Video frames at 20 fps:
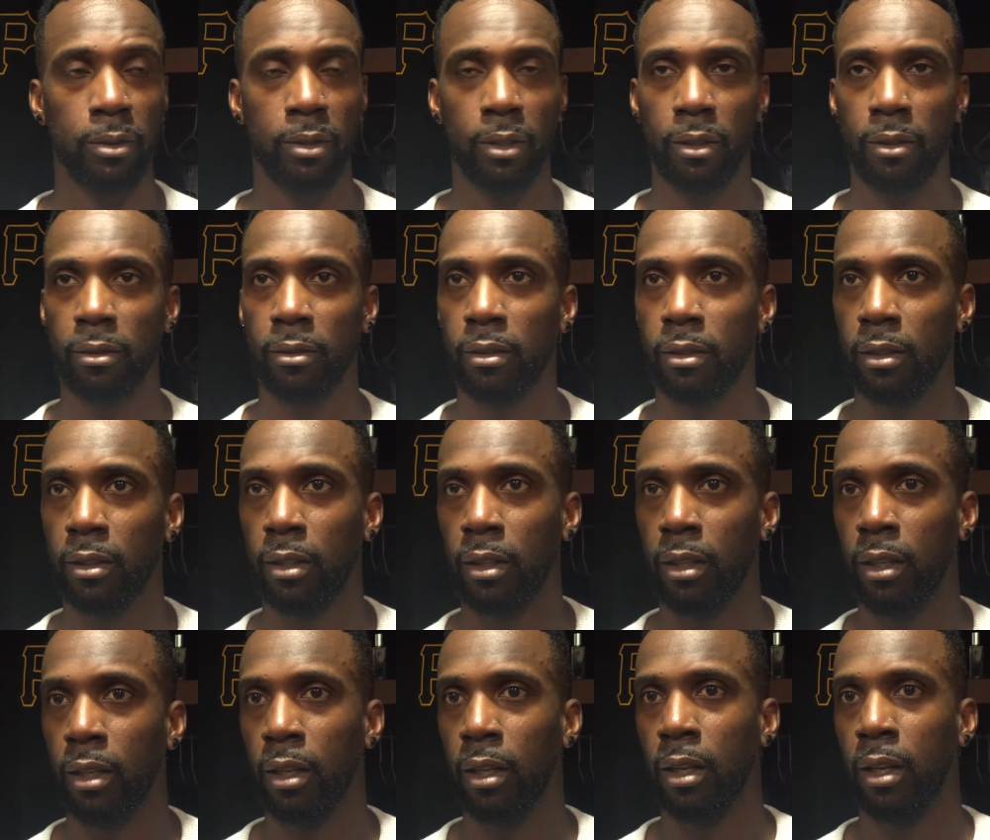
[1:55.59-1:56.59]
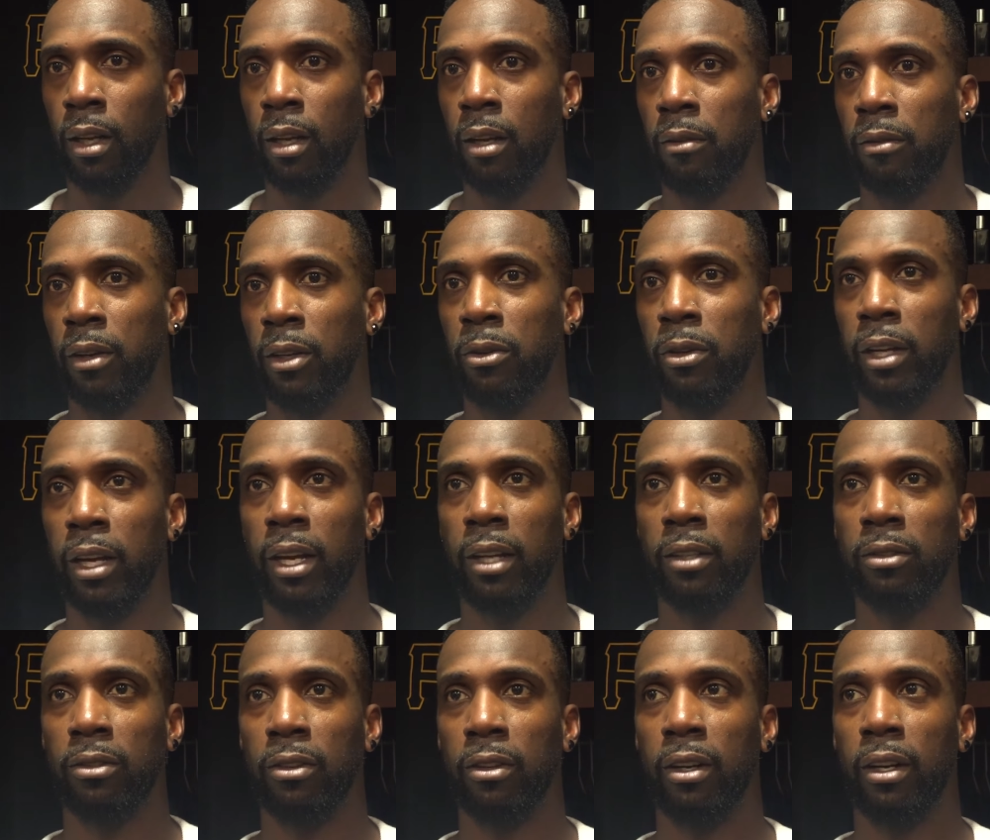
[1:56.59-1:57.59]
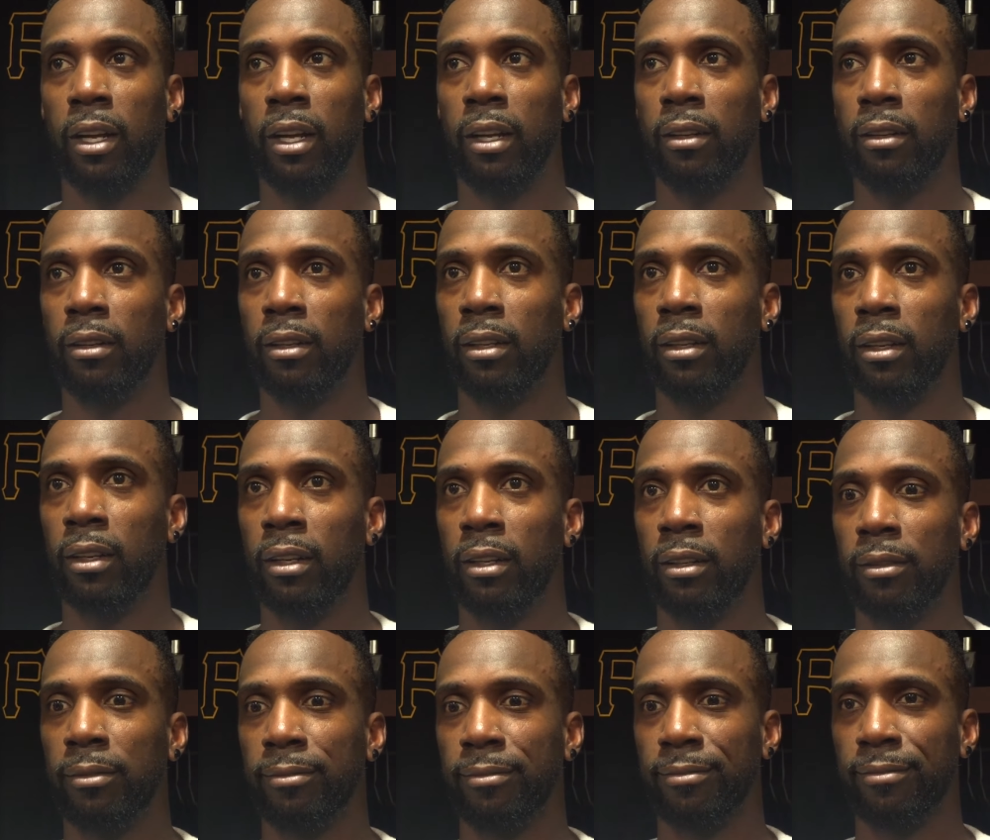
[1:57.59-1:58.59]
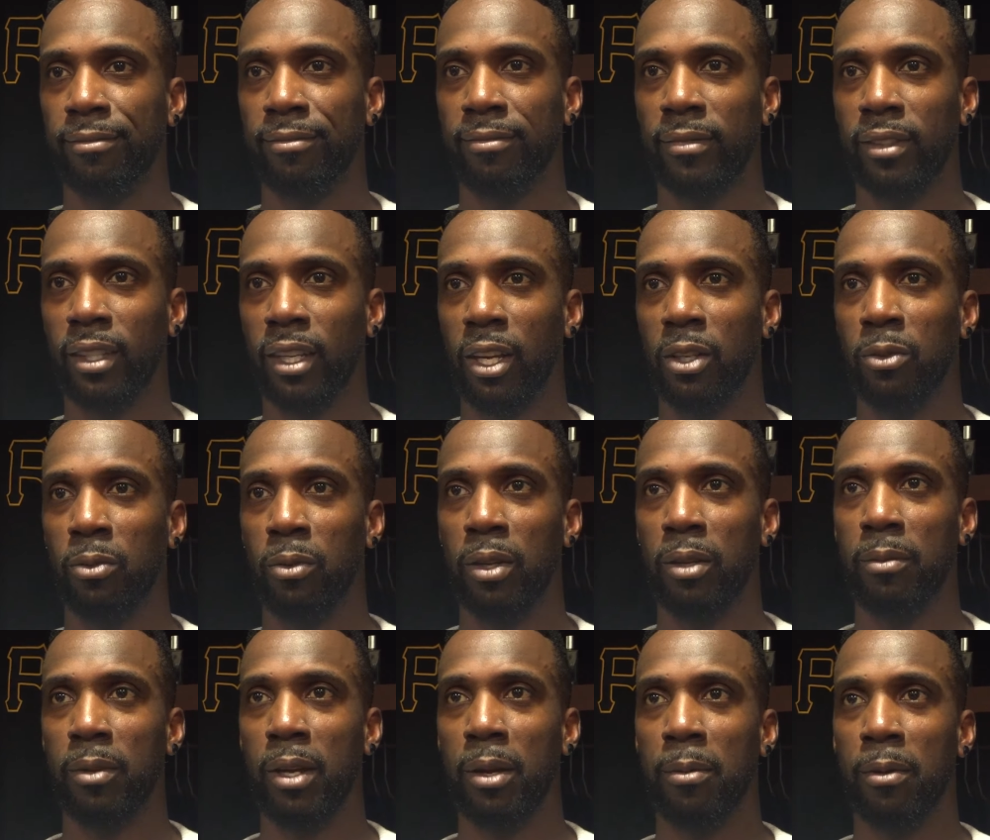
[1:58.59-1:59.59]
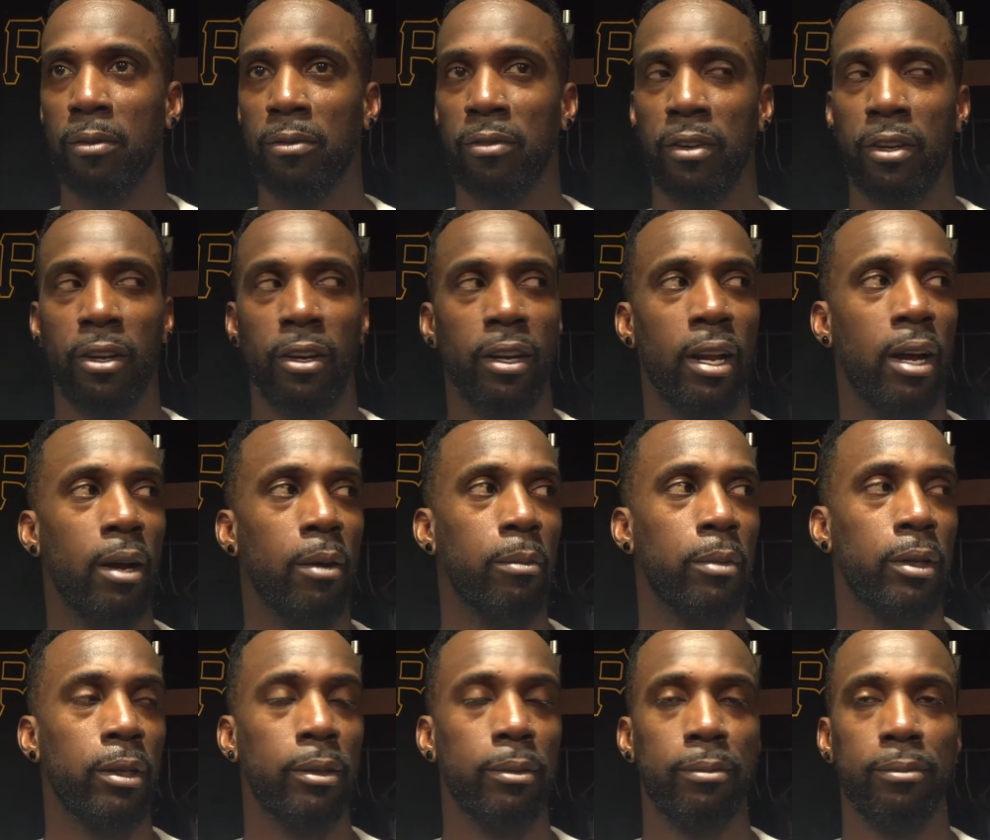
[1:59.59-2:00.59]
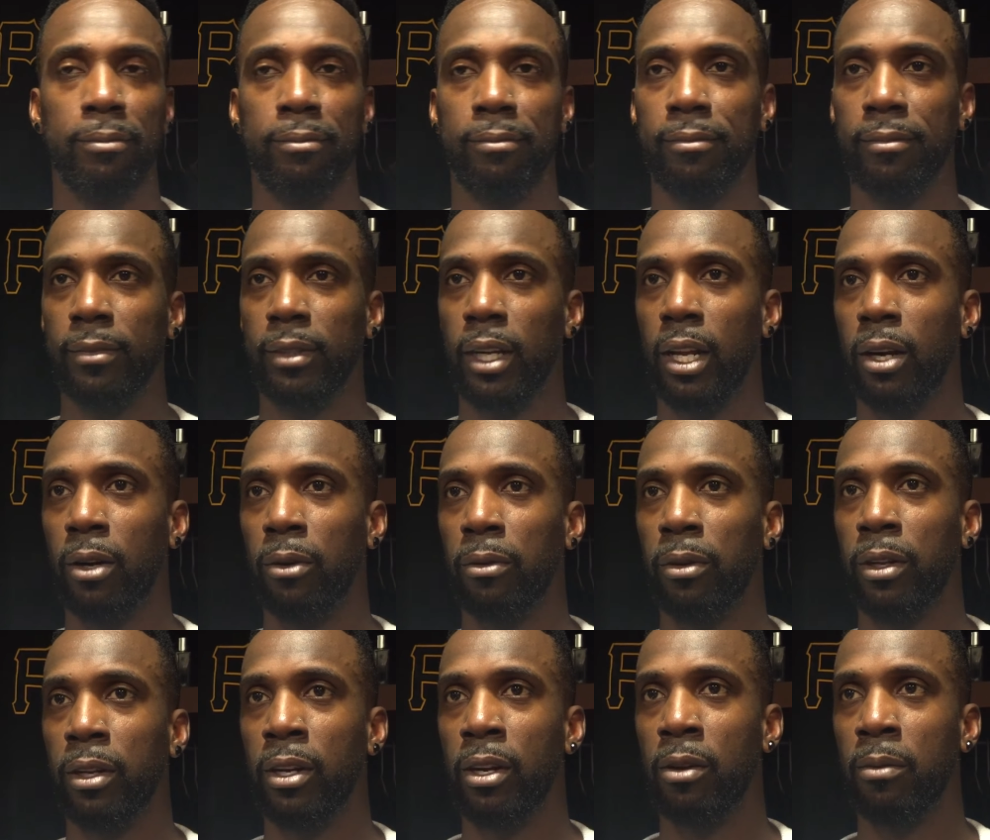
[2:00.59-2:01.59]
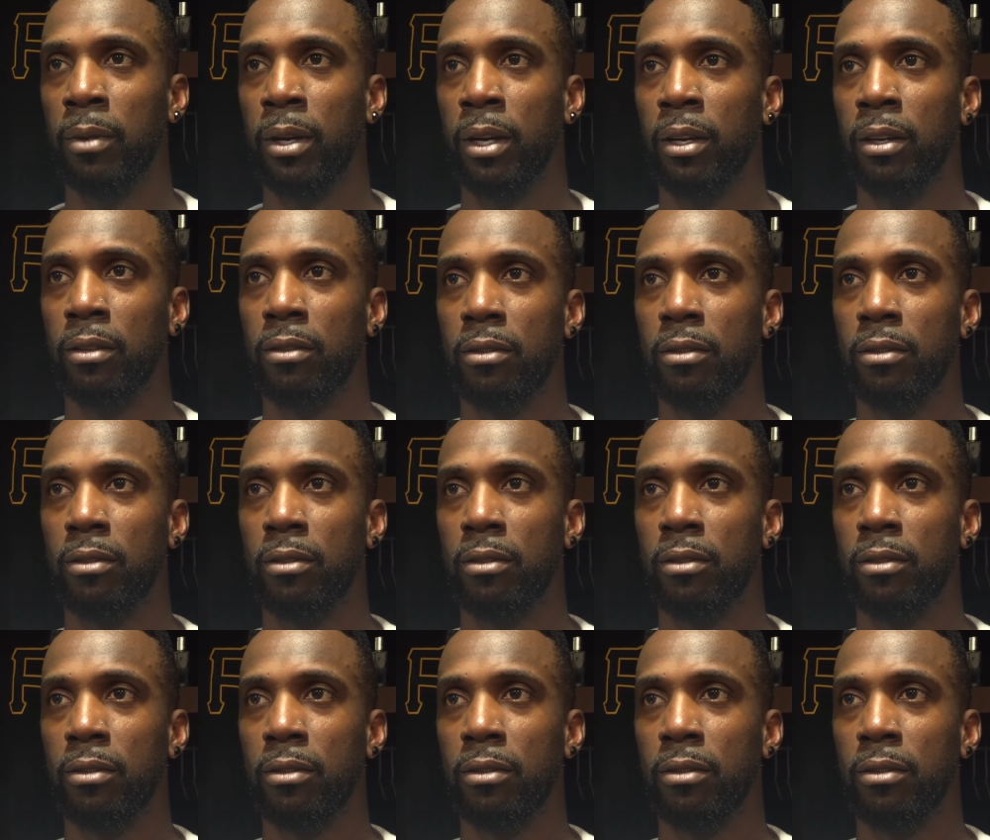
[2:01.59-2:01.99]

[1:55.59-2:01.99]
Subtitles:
So if I knew the answer to that, then I guess we'd be able to figure it out. But I don't really know, man.